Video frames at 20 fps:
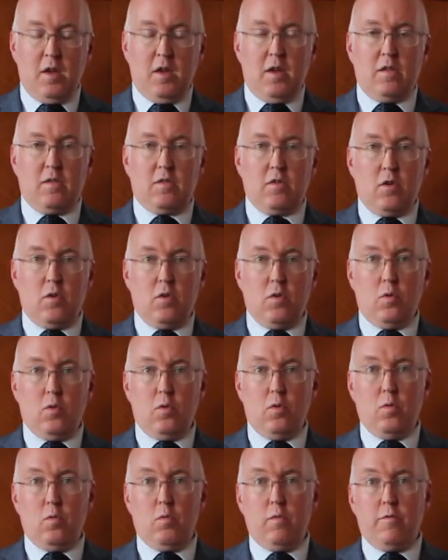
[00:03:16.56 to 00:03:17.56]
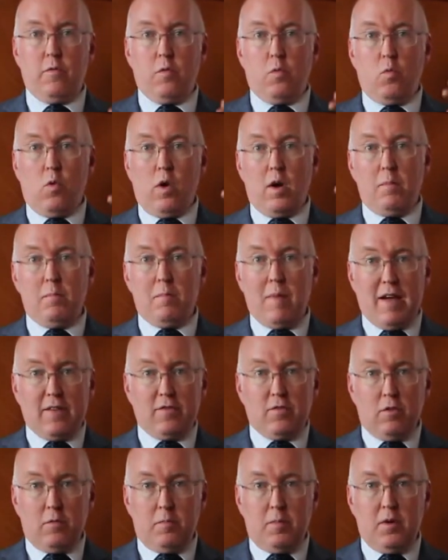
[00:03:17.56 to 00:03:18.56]
So for one
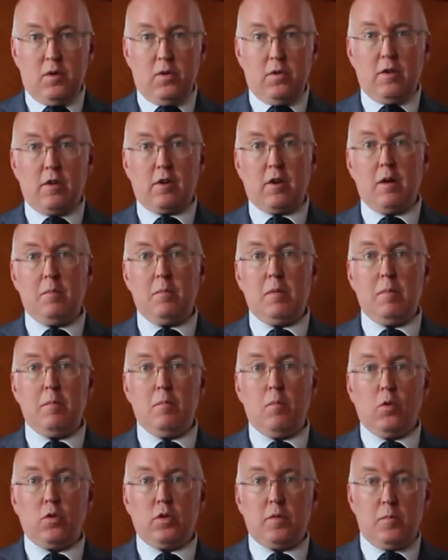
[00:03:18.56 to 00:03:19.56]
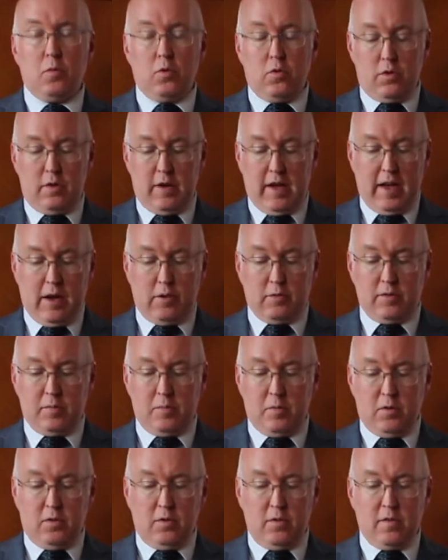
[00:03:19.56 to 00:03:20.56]
master bill, there can be multiple house
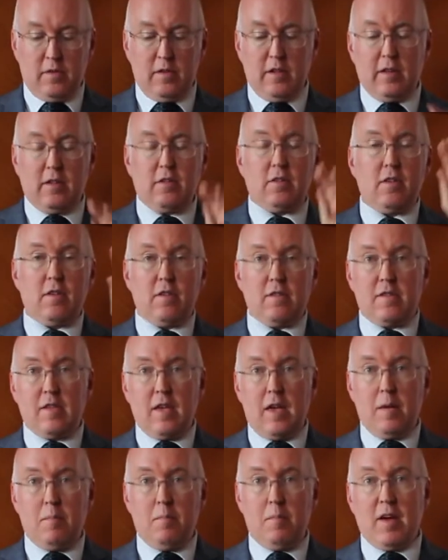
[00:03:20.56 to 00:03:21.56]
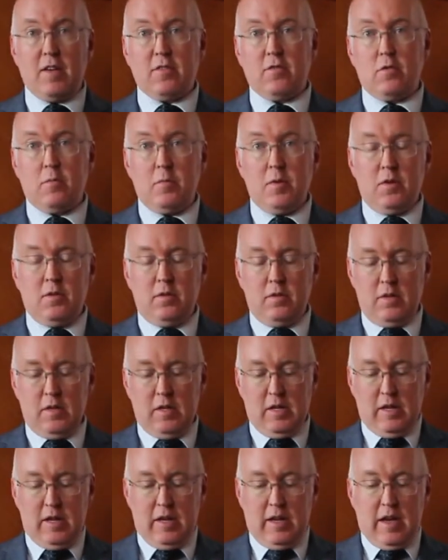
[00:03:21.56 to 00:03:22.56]
bills linked to the same master bill.
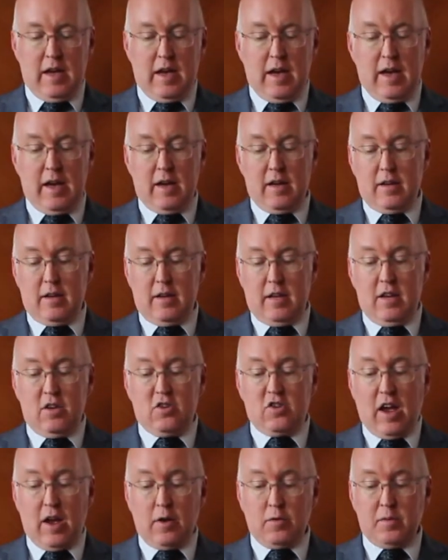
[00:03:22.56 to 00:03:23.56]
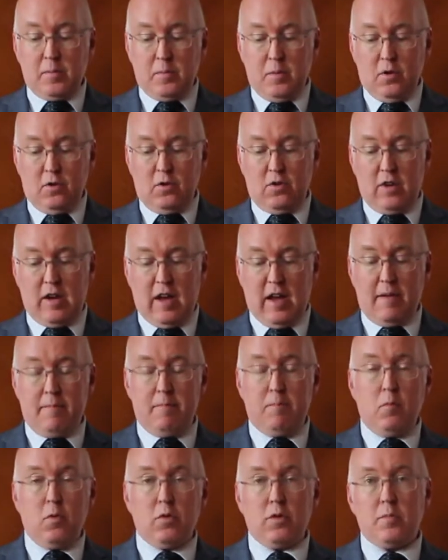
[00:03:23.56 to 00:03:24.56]
And each house bill could have
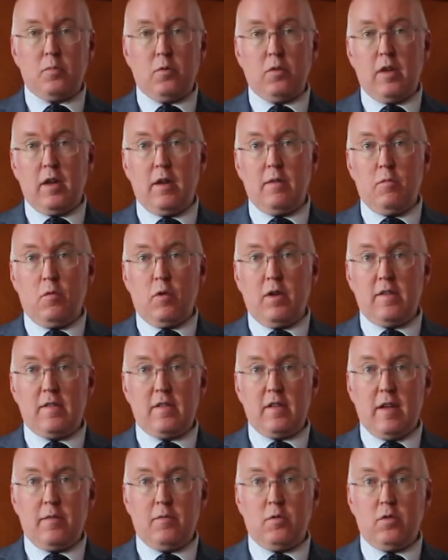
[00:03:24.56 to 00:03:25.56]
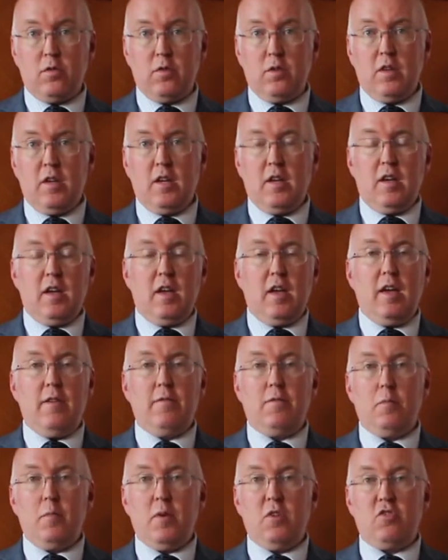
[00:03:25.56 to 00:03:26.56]
multiple invoice level
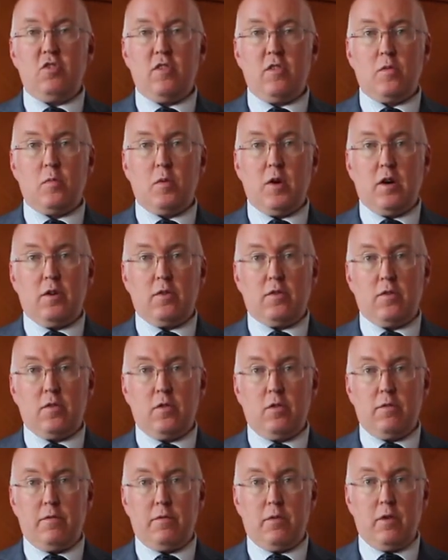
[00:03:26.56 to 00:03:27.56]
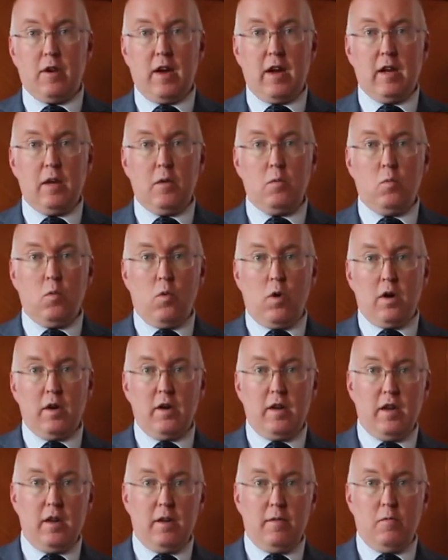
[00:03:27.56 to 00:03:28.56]
information as well. So for any
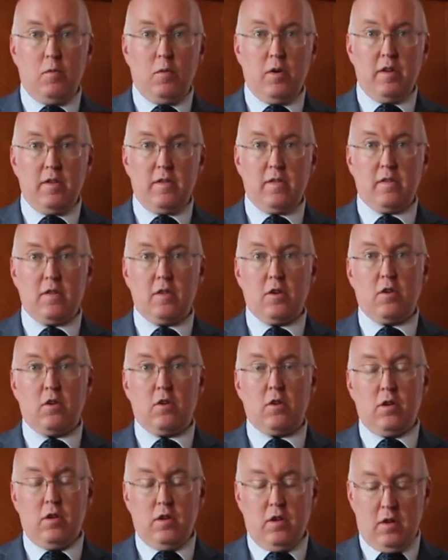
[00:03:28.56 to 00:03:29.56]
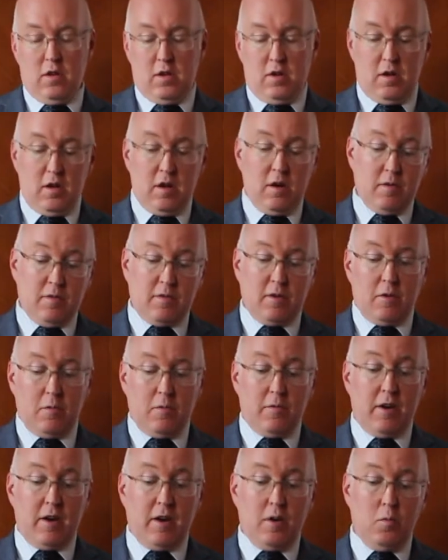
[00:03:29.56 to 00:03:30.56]
one invoice,
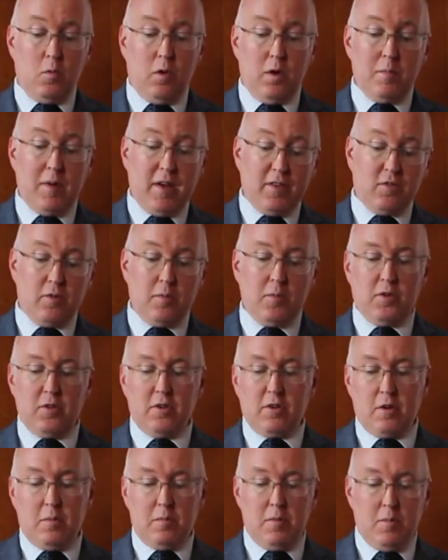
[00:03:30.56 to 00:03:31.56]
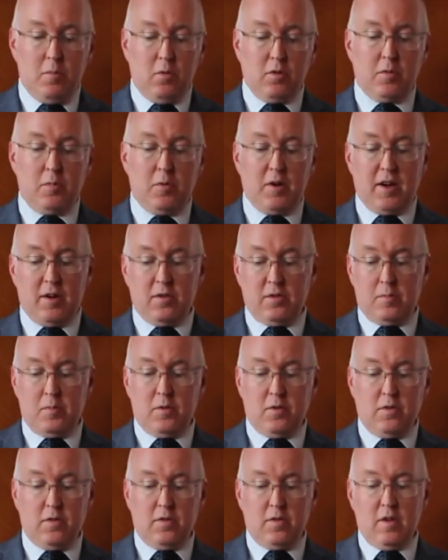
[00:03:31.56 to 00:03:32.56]
for any one master bill, there can be multiple house
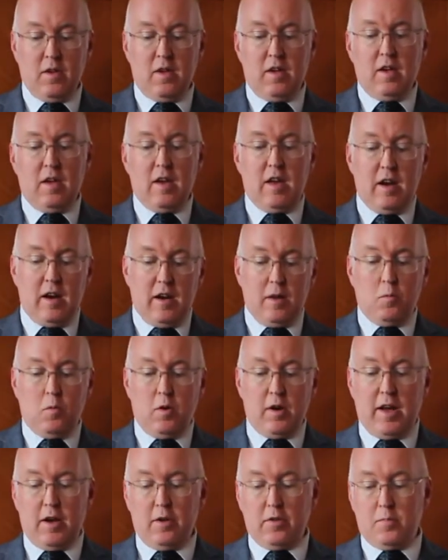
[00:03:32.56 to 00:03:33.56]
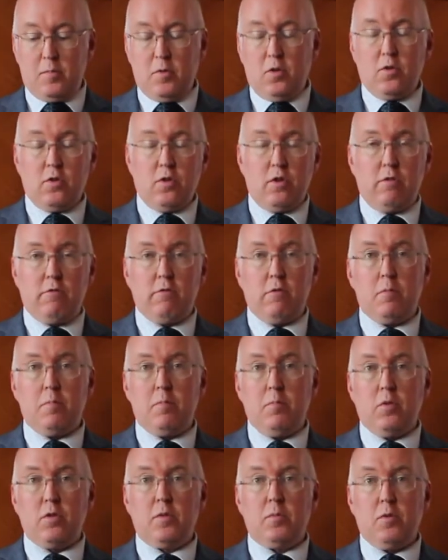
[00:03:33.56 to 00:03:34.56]
bills, and any one house bill could group
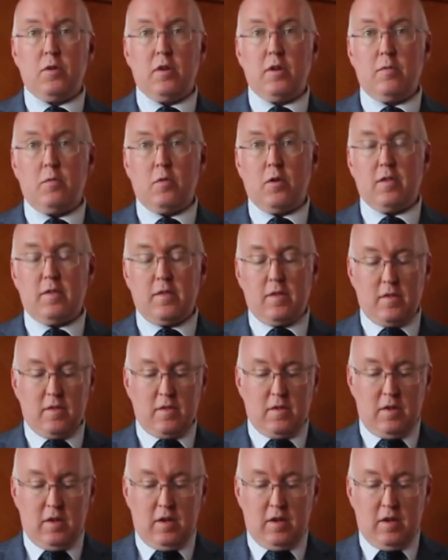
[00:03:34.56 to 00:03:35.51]
multiple invoices.